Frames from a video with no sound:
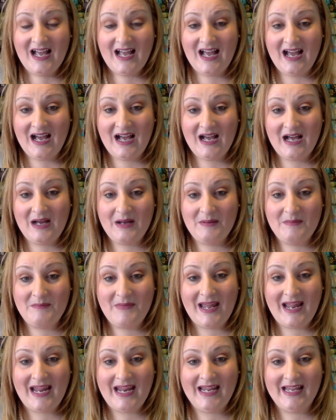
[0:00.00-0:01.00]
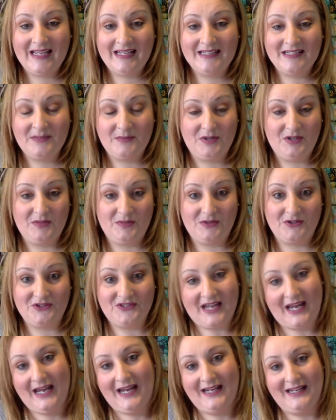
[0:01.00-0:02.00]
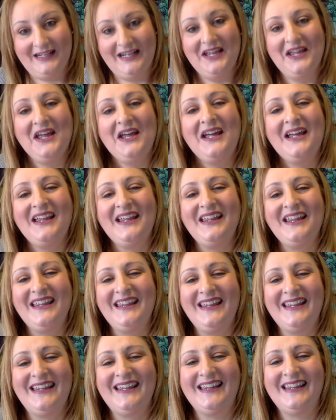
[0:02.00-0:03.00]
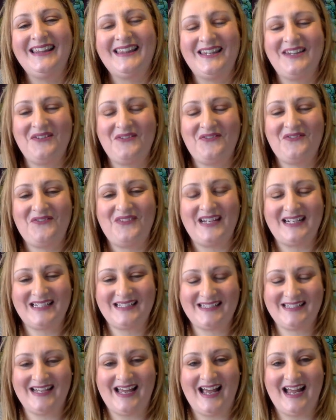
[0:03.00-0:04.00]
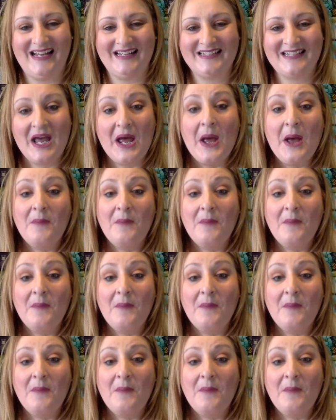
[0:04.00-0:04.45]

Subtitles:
and the mutables and the fixed signs.